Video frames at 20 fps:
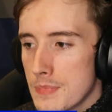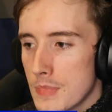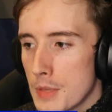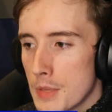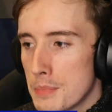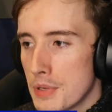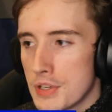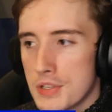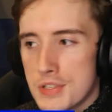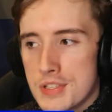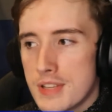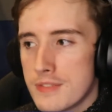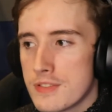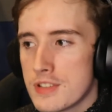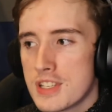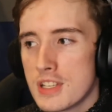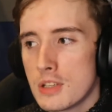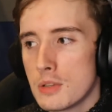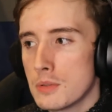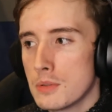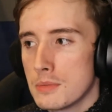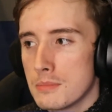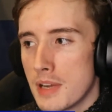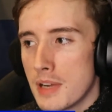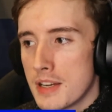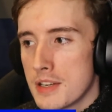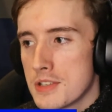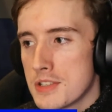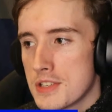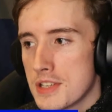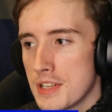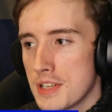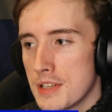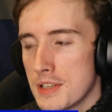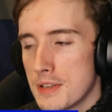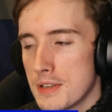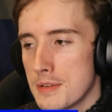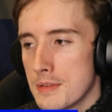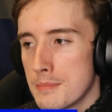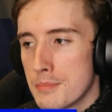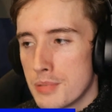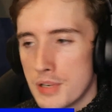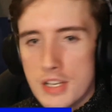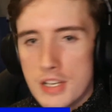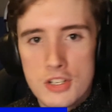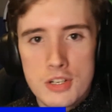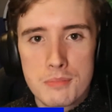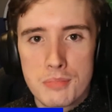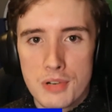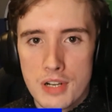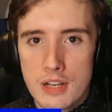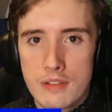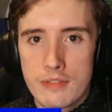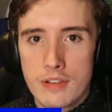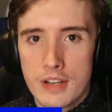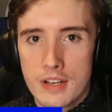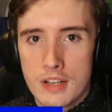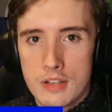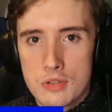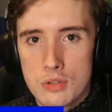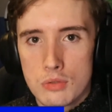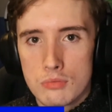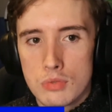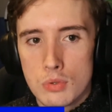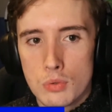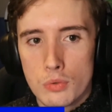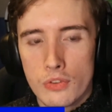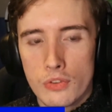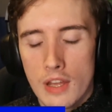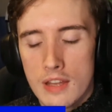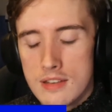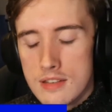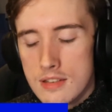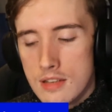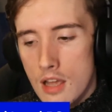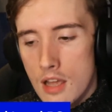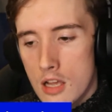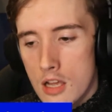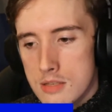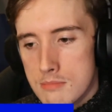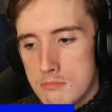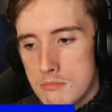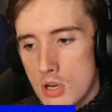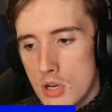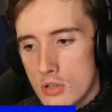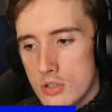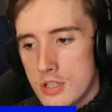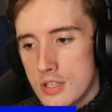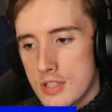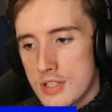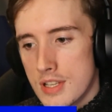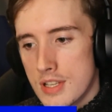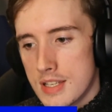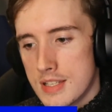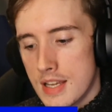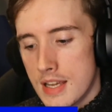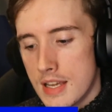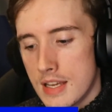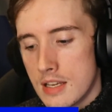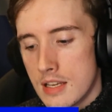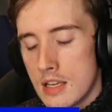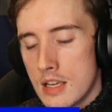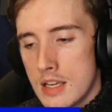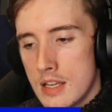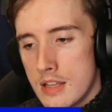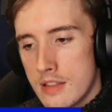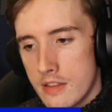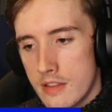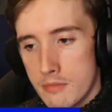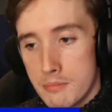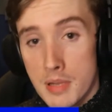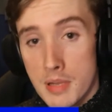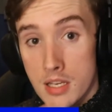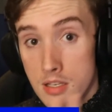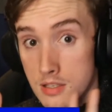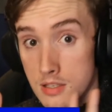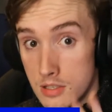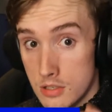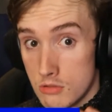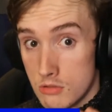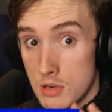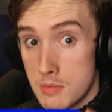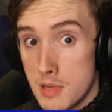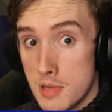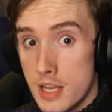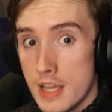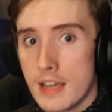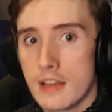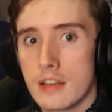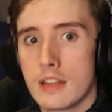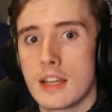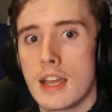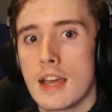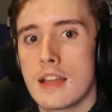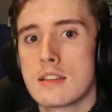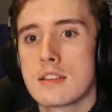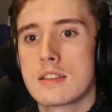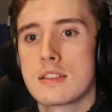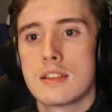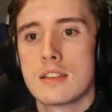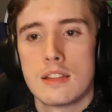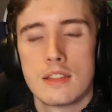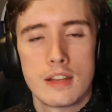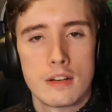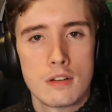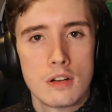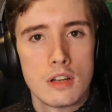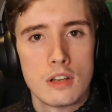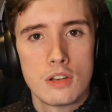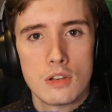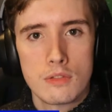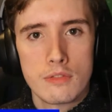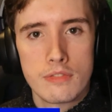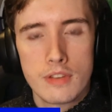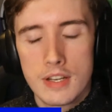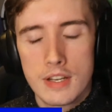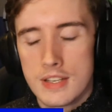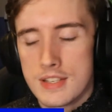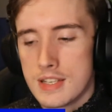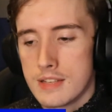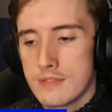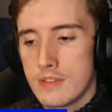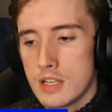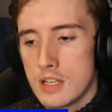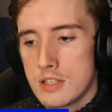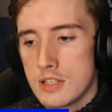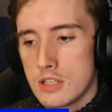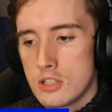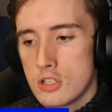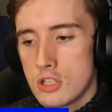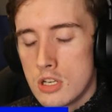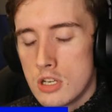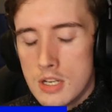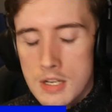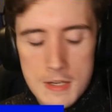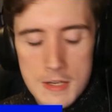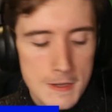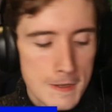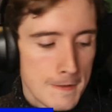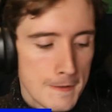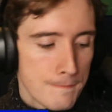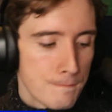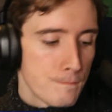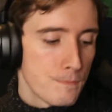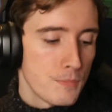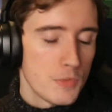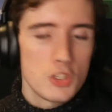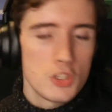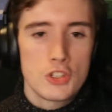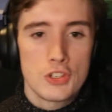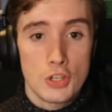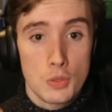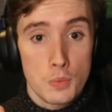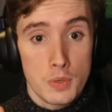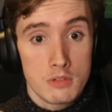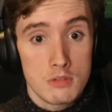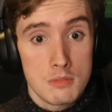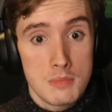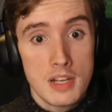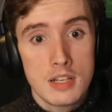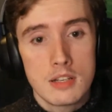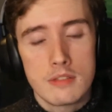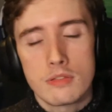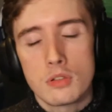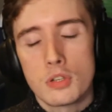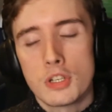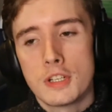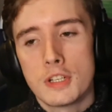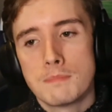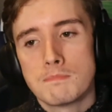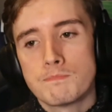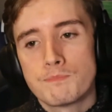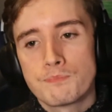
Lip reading: Because they've still managed to breach and break financial rules. And as much as they say they've been discriminated against and they're at an unfair disadvantage, just a quick reminder for you,